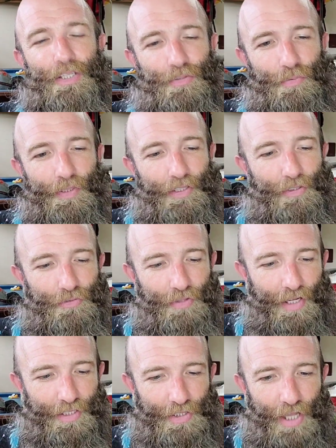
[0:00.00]
It's really
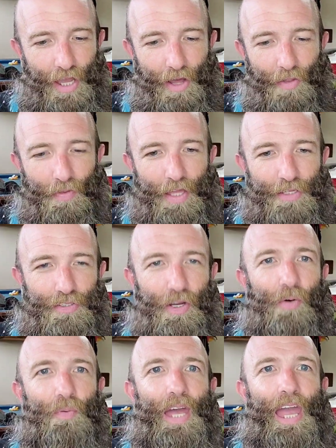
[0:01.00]
strange how they
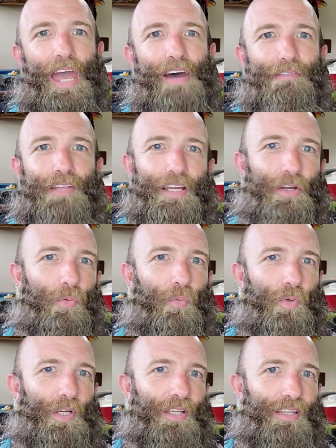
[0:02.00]
don't have like a
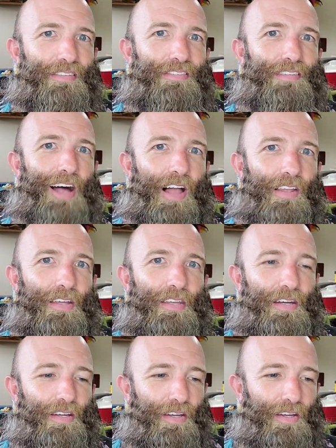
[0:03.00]
really
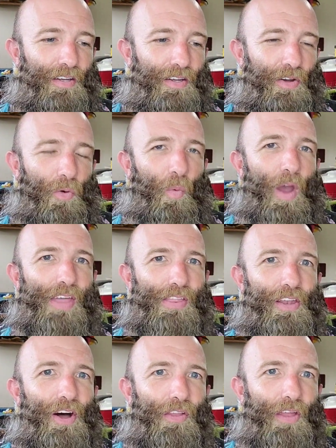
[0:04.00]
solid way
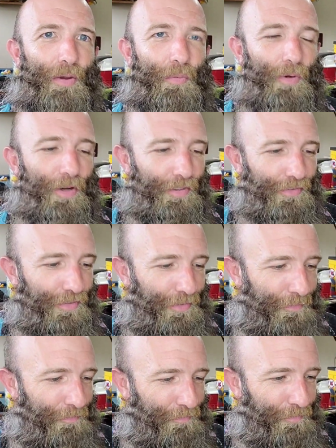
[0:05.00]
that all that works.
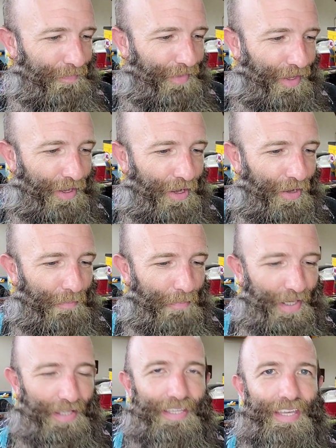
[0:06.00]

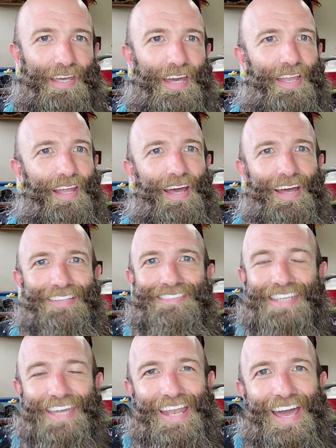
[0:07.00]
But again,
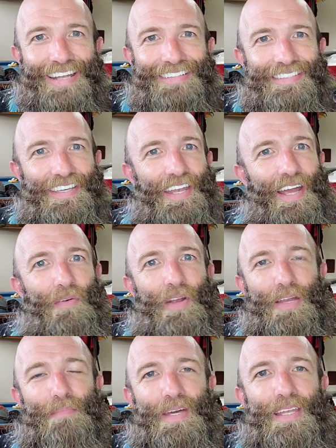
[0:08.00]
10 out of 10, I
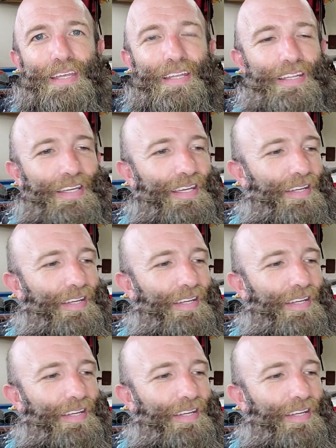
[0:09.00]
recommend it.